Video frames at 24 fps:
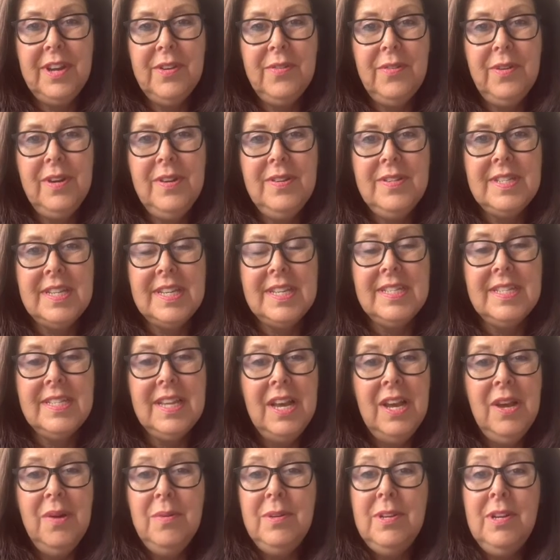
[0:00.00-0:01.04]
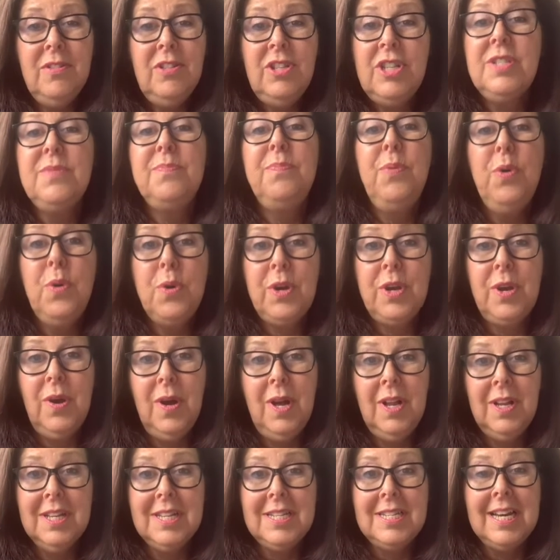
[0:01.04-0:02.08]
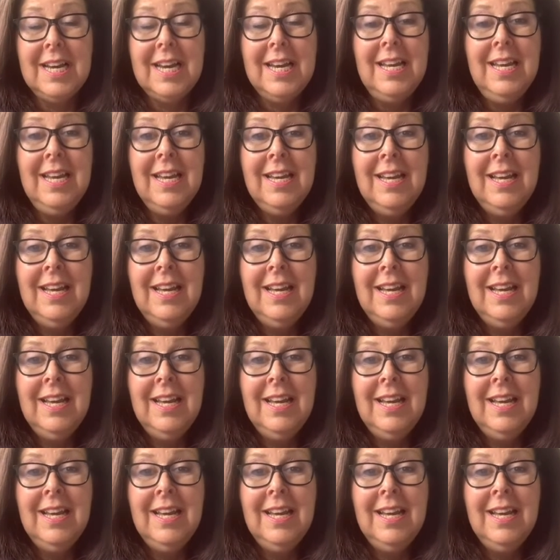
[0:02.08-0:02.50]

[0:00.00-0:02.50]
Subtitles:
Cruises, we don't just book your holiday.